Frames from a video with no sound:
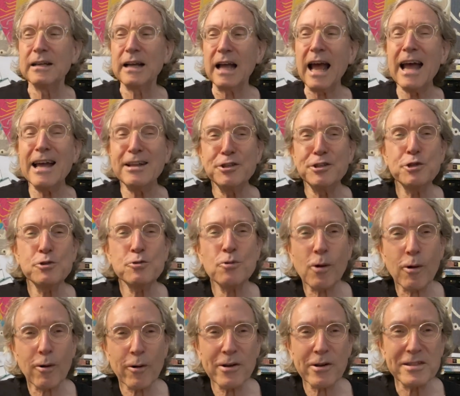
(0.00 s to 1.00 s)
And you
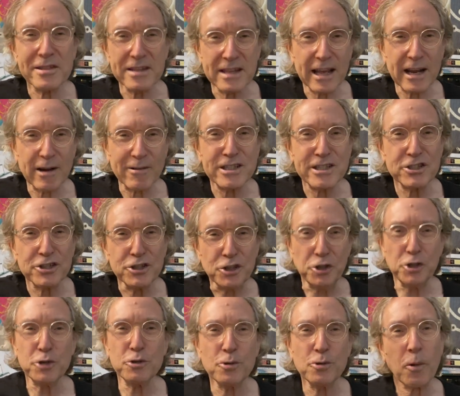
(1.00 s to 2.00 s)
are there. It's a
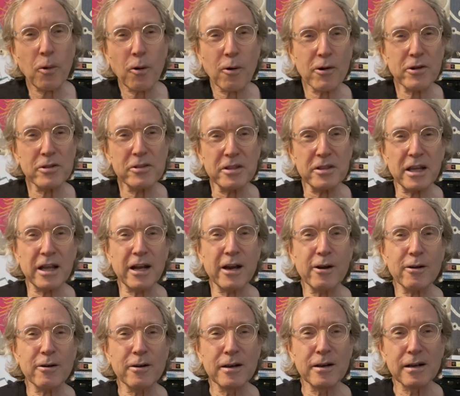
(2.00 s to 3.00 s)
you are
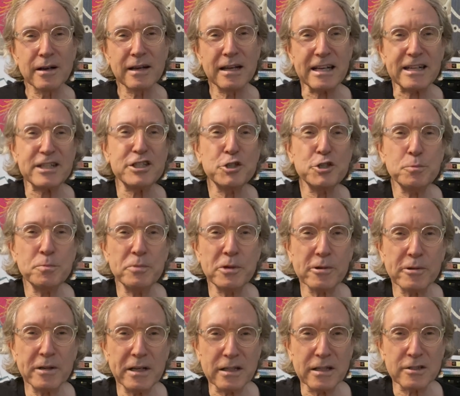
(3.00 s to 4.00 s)
there
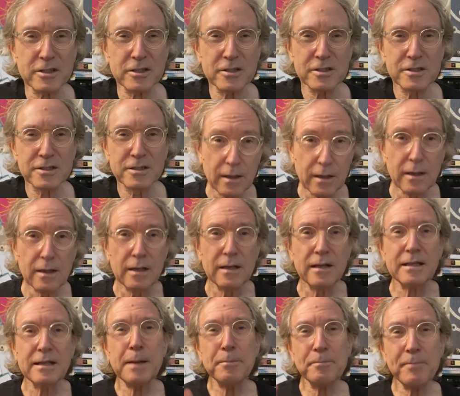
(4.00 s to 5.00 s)
experience.
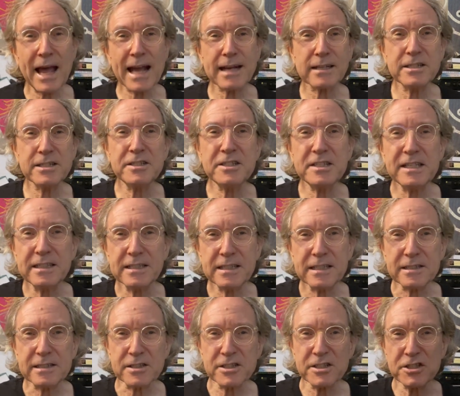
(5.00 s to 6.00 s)
Then back to
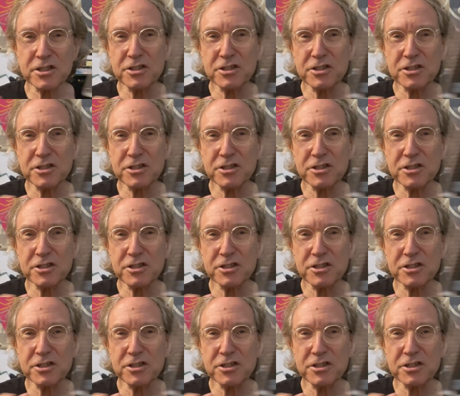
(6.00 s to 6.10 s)
CDs. This